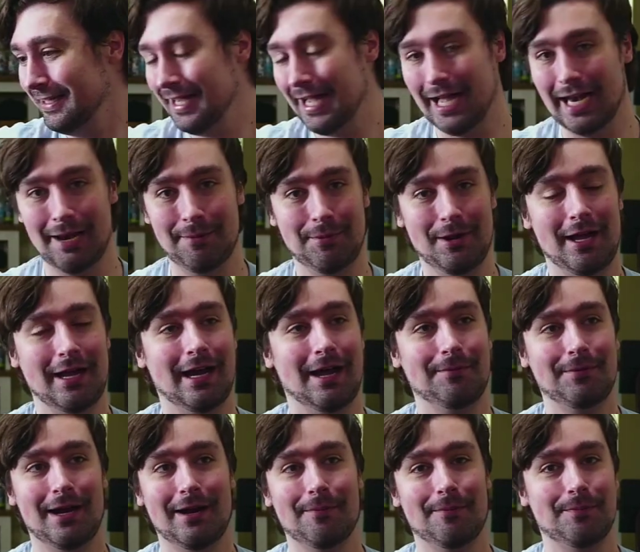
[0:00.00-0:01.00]
I'm not I'm
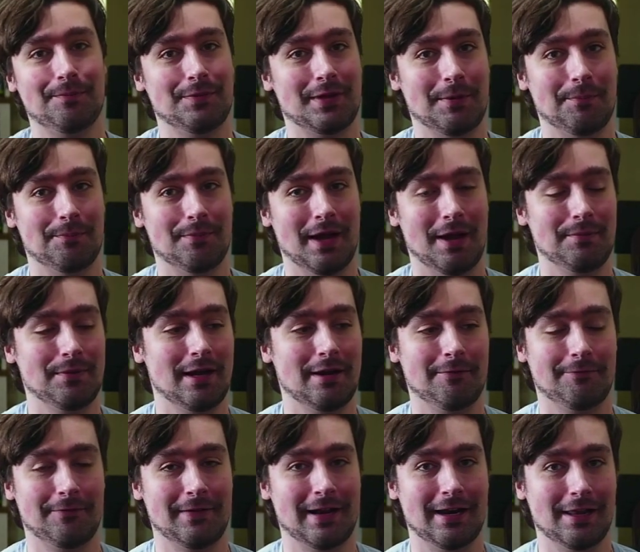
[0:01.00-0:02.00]
not a, I'm not a
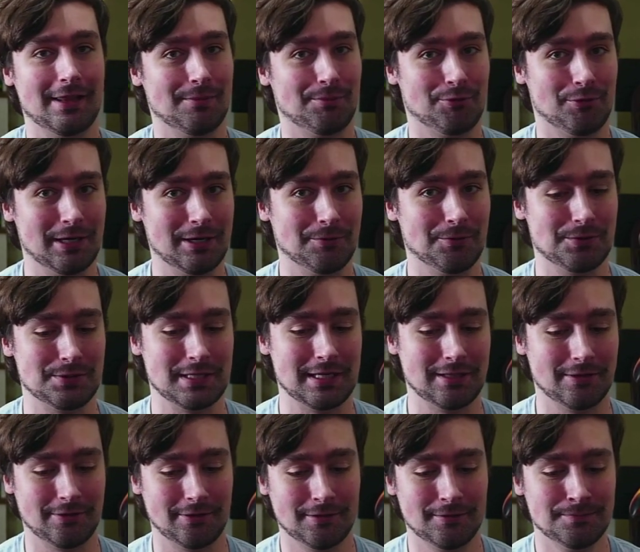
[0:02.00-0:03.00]
fan of the prequels
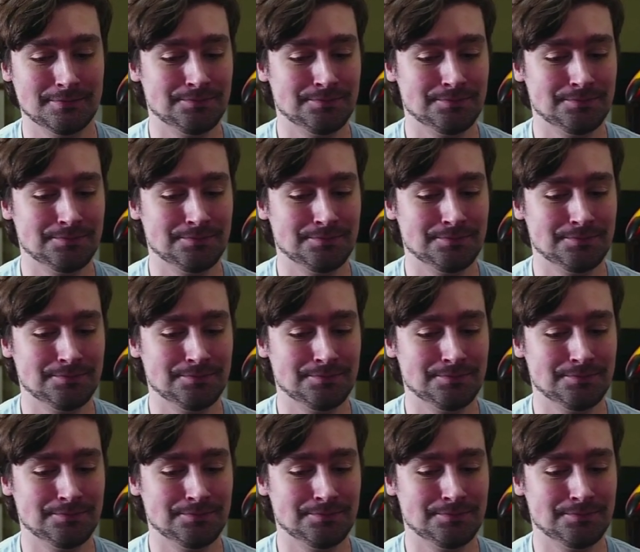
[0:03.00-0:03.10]
either.